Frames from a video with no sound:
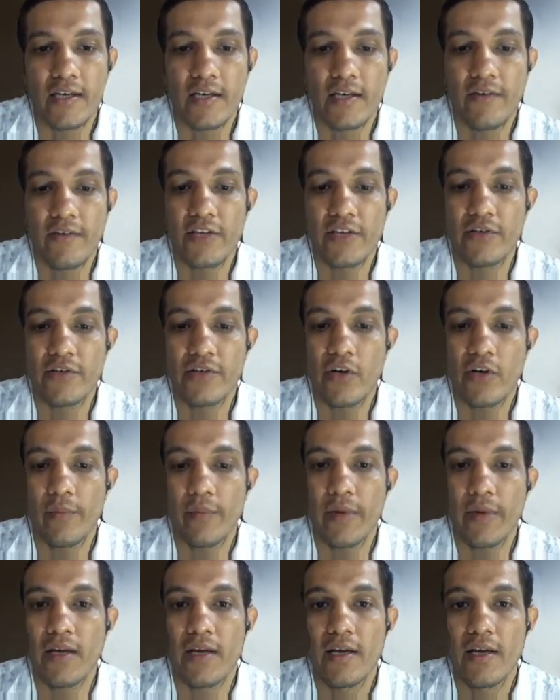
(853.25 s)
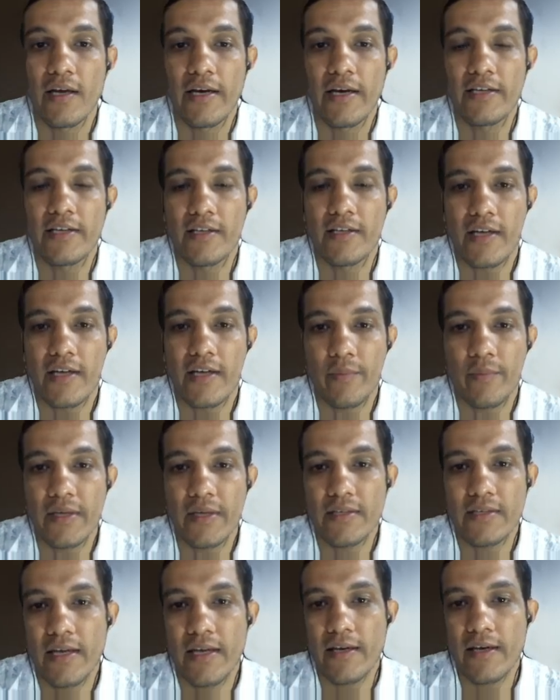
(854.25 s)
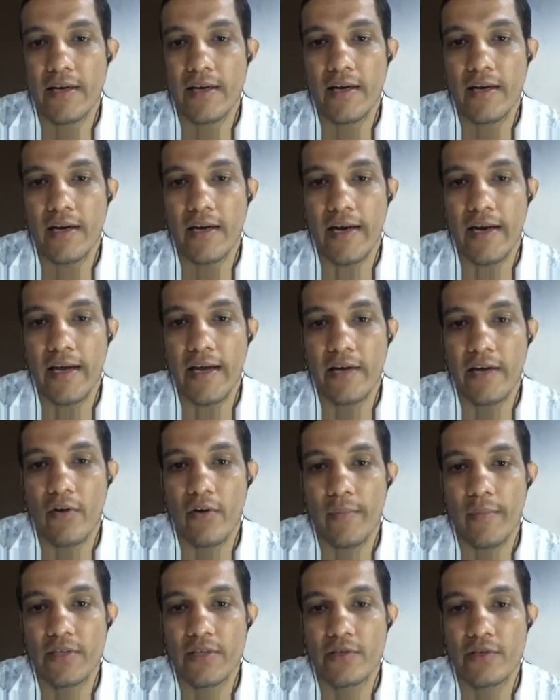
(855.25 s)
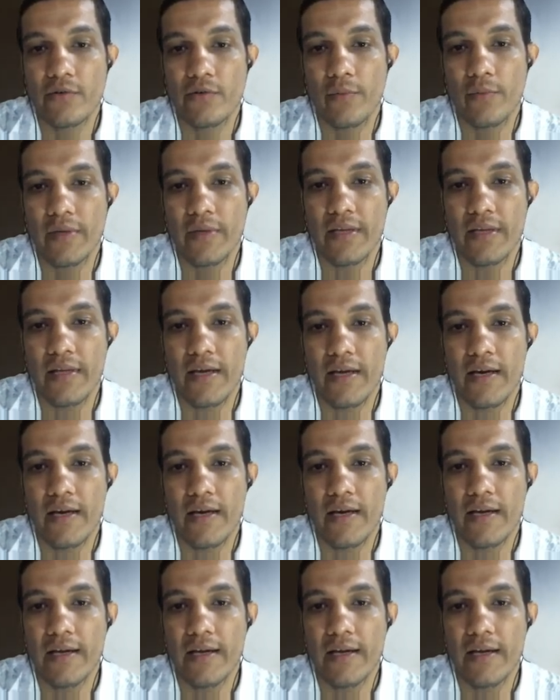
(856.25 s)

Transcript: Velocity will be region. That means there is layer formations will be there